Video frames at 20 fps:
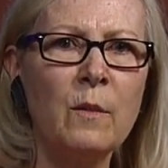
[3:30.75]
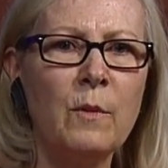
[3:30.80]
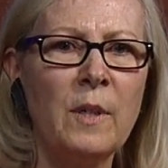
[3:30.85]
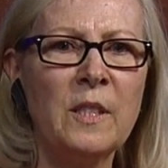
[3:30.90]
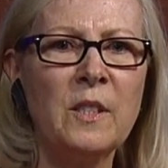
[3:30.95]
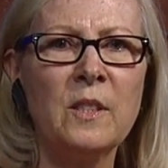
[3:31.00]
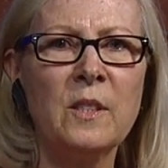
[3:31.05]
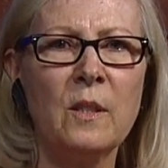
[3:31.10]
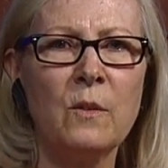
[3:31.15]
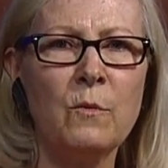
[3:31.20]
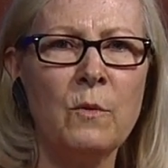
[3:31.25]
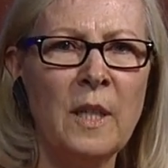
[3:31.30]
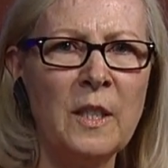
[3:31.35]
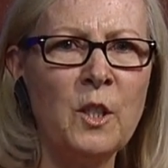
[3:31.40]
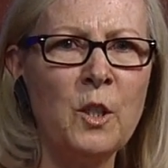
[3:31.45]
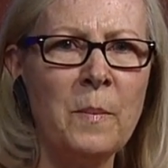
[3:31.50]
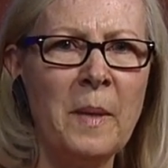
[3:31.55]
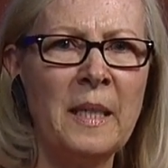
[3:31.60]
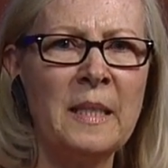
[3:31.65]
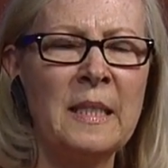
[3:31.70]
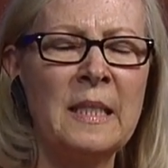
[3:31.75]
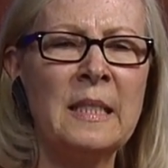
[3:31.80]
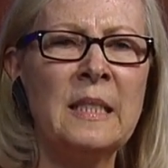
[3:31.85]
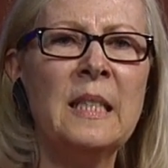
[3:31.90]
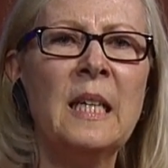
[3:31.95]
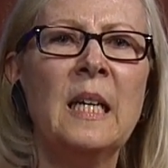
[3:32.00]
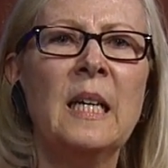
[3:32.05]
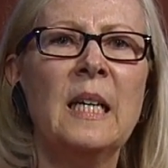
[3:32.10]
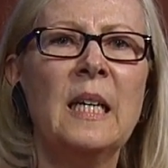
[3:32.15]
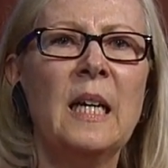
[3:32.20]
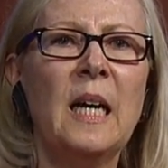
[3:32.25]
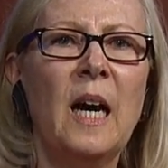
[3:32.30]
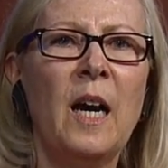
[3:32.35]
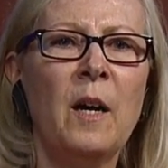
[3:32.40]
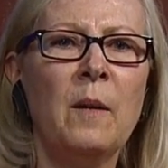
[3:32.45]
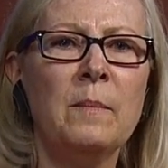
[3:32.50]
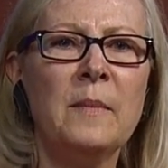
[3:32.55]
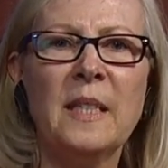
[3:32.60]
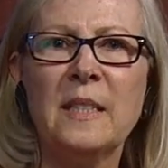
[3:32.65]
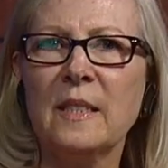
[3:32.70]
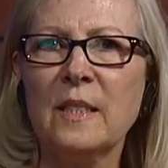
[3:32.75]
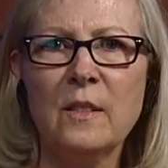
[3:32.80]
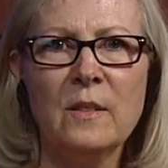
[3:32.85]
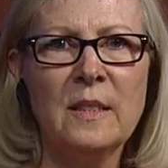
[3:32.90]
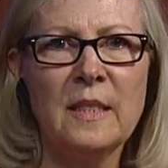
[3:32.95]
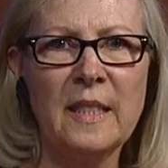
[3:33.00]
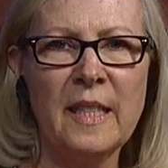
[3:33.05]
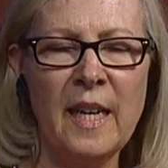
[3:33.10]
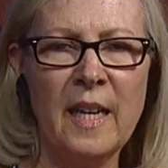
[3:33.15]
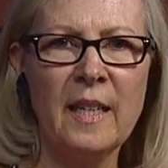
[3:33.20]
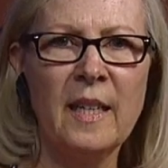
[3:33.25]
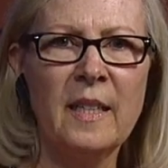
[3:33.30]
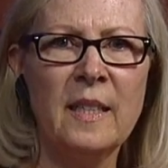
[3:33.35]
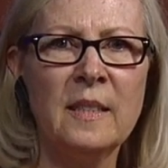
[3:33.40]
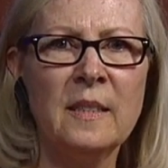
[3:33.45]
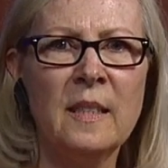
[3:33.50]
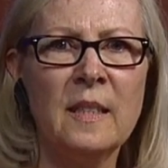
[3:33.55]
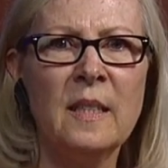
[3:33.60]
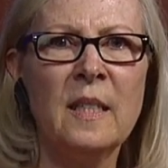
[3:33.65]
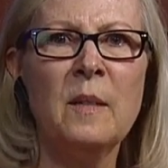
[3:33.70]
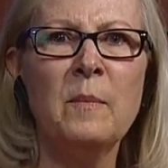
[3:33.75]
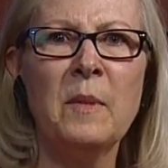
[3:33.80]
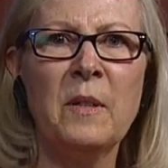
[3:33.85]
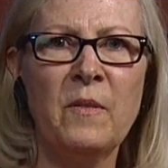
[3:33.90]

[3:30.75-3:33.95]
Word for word: regimented um, that students can't get into them.